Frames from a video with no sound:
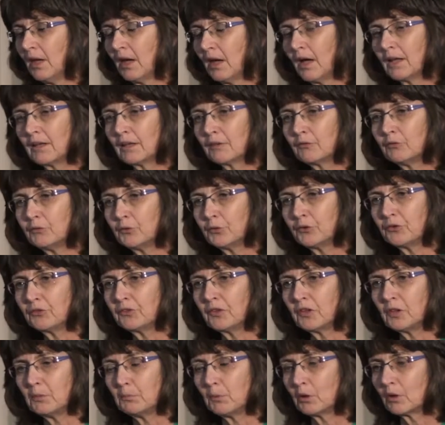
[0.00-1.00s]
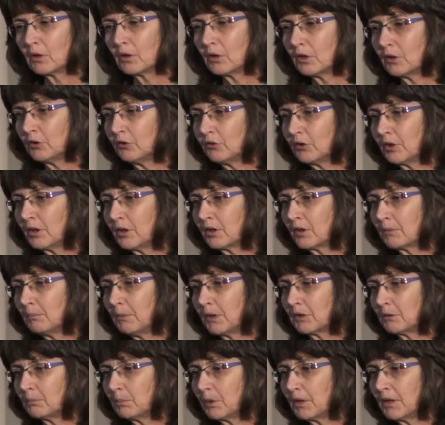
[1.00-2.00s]
and unfortunately, immunologic,
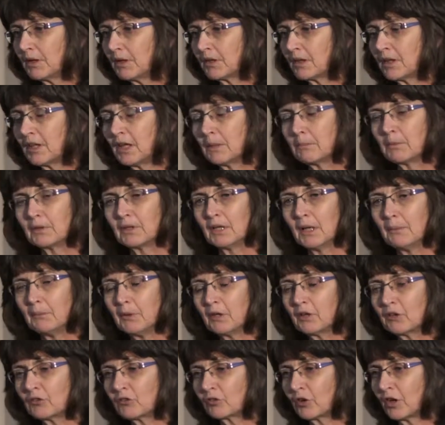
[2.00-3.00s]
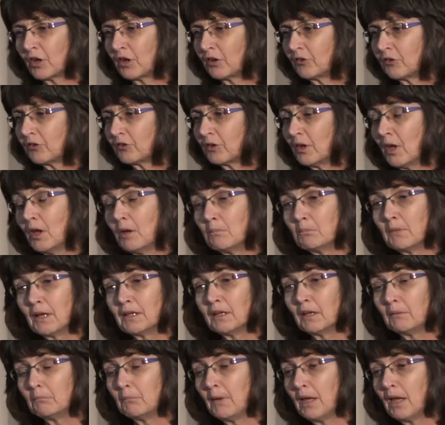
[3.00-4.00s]
metabolic, and hemodynamic changes
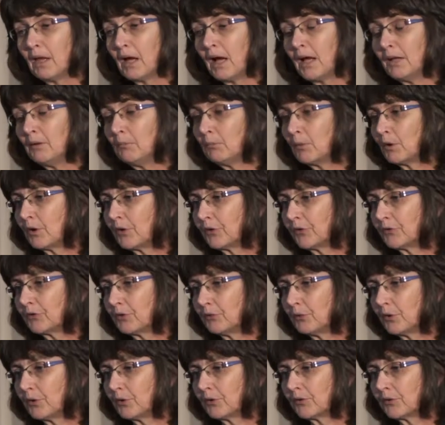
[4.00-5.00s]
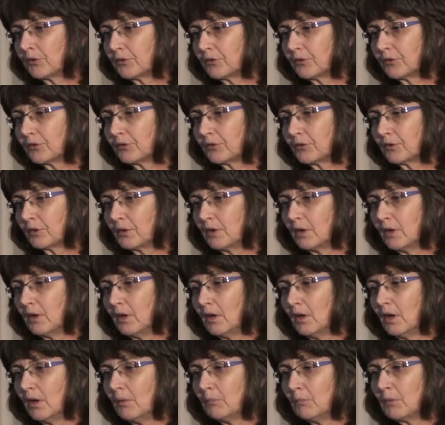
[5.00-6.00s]
may unmask cirrhosis.
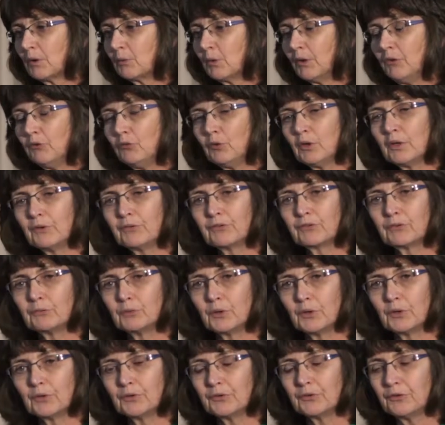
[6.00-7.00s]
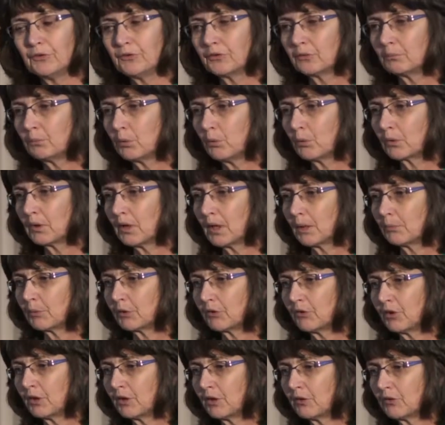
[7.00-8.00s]
But once you have cirrhosis and portal
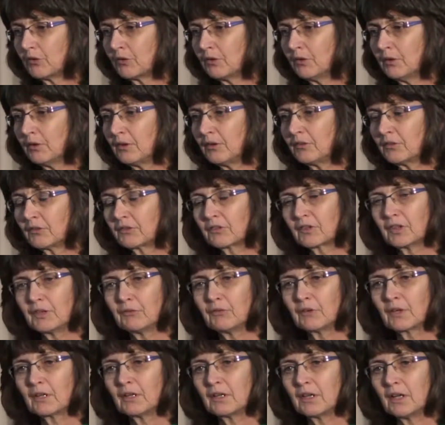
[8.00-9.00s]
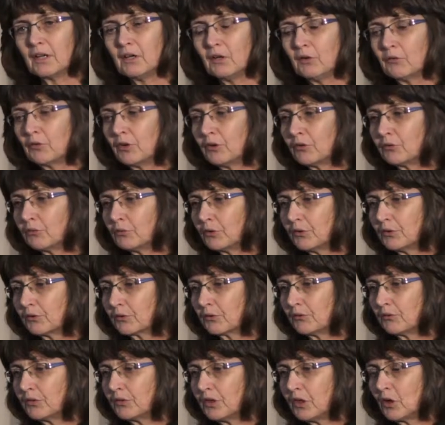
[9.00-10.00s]
hypertension, there's a significant increased risk
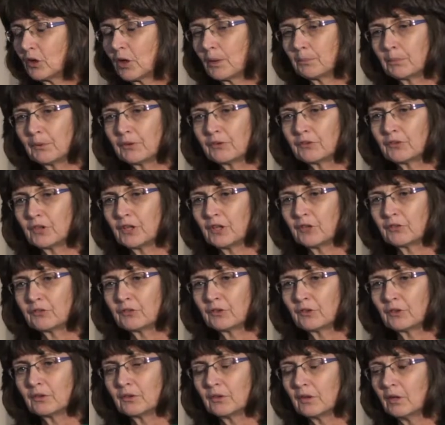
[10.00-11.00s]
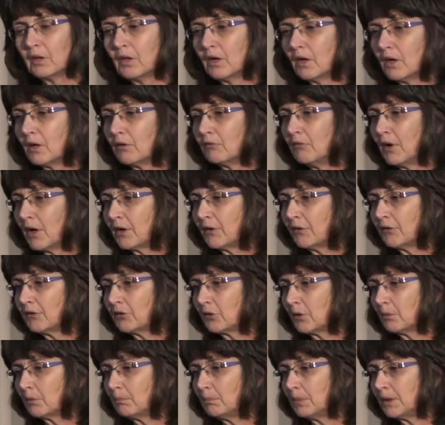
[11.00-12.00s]
of decompensation,
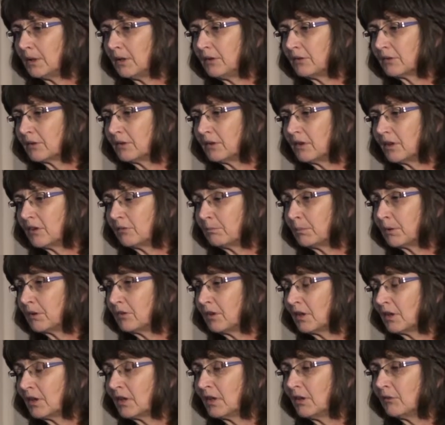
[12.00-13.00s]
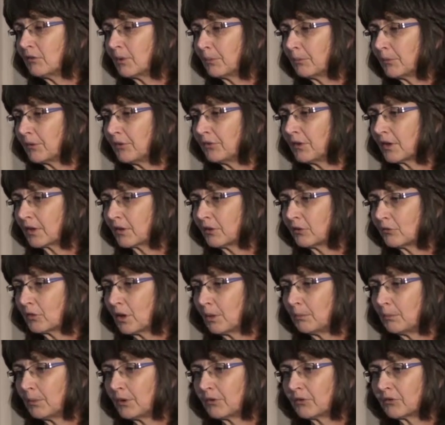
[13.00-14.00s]
variceal bleeds, and death, particularly from the second
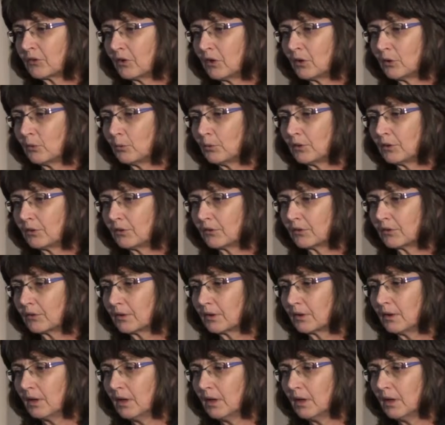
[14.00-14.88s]
trimester onwards.